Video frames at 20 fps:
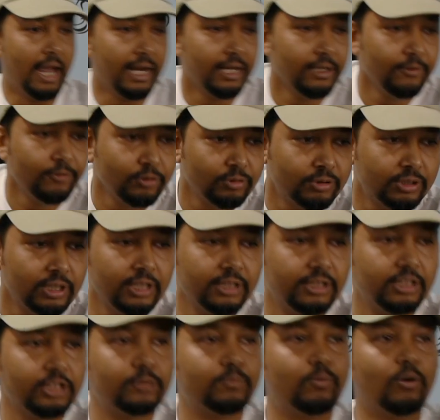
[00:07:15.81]
And if you see,
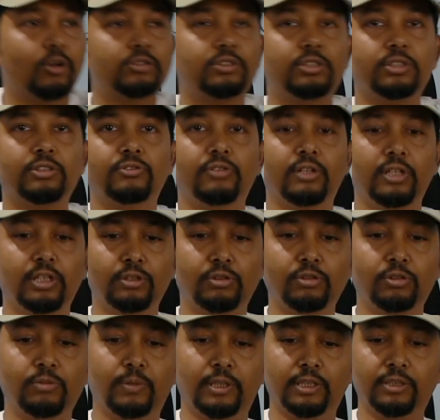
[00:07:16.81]
this box is really
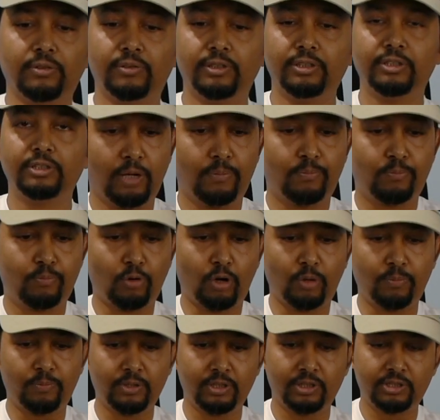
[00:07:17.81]
good, by the way. A
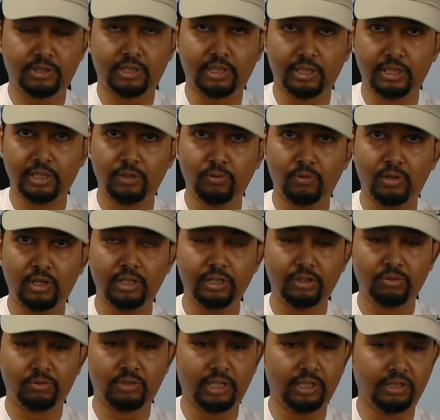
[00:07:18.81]
proper sturdy one. You